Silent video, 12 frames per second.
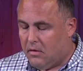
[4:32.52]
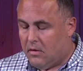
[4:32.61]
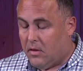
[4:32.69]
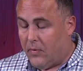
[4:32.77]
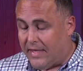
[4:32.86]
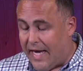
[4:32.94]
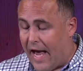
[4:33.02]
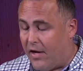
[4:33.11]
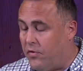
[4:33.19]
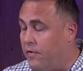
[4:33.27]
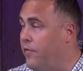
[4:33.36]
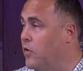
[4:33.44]
We tackle
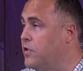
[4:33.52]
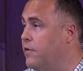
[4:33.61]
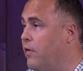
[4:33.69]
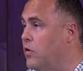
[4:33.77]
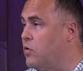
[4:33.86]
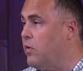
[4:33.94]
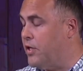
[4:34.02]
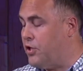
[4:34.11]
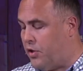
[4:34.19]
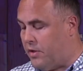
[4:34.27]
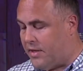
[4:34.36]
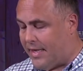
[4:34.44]
the first of those
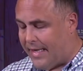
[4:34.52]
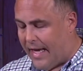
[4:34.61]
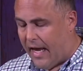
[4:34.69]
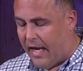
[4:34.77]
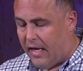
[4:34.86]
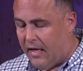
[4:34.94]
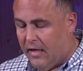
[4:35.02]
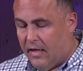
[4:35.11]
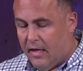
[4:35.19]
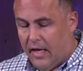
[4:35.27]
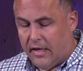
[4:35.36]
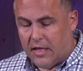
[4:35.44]
questions today
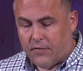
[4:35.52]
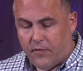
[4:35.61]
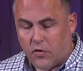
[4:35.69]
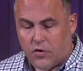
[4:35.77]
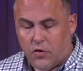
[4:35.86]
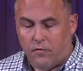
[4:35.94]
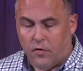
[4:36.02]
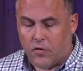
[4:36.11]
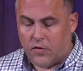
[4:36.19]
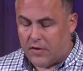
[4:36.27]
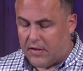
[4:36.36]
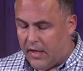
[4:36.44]
in these first two
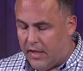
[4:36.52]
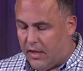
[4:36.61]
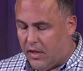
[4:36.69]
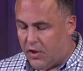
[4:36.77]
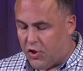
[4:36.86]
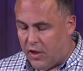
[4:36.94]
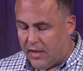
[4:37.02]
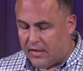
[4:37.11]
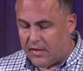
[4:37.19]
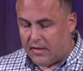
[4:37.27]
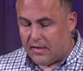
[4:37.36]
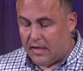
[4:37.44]
verses in
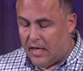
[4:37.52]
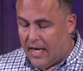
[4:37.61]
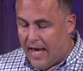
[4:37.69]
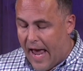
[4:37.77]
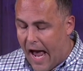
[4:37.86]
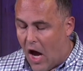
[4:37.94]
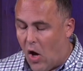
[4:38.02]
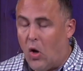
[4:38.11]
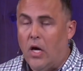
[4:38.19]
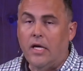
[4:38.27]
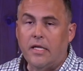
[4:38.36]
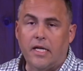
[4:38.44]
Genesis. How
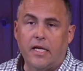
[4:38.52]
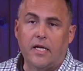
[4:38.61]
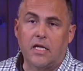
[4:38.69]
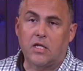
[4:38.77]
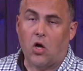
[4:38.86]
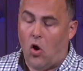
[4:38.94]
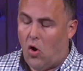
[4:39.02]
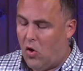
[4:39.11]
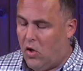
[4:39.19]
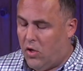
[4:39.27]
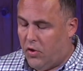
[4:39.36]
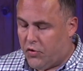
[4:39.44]
did this all
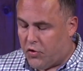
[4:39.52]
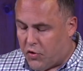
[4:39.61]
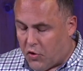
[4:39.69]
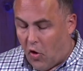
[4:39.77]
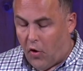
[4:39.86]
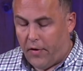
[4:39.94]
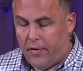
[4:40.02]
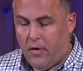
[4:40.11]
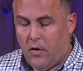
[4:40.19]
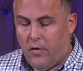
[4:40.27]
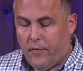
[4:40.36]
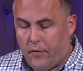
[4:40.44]
start?
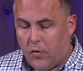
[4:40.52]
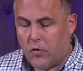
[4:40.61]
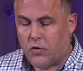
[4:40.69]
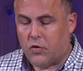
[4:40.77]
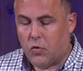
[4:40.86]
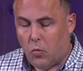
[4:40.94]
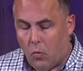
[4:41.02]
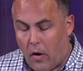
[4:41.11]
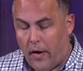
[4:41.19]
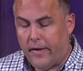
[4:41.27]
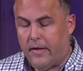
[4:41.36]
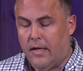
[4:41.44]
Verse
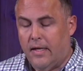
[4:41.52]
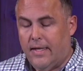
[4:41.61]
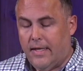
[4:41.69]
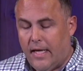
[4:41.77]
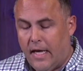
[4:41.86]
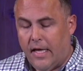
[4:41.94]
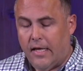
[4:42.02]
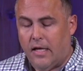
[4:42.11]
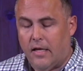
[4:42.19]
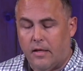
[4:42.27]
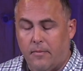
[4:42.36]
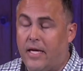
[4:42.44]
1 In
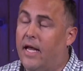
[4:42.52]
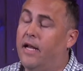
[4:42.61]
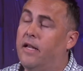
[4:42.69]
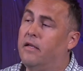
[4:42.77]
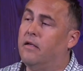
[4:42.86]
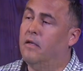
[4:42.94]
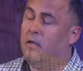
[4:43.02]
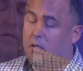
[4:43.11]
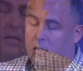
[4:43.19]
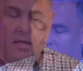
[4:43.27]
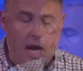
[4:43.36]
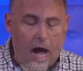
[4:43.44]
the beginning,
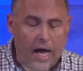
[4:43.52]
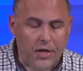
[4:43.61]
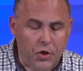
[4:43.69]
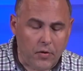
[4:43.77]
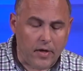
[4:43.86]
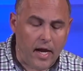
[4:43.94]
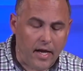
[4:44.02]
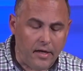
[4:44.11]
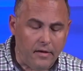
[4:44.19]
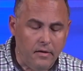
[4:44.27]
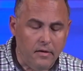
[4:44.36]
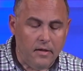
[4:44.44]
God created
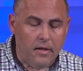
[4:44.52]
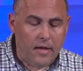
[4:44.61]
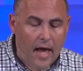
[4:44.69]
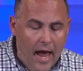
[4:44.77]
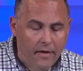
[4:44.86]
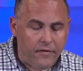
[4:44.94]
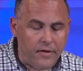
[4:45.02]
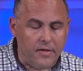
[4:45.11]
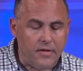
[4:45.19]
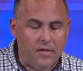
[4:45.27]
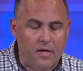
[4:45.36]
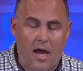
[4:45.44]
the
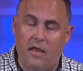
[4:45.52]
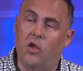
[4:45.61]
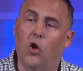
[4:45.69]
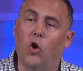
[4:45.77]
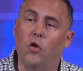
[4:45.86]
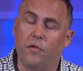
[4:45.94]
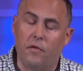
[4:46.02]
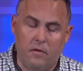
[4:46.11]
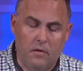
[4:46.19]
heavens and the earth.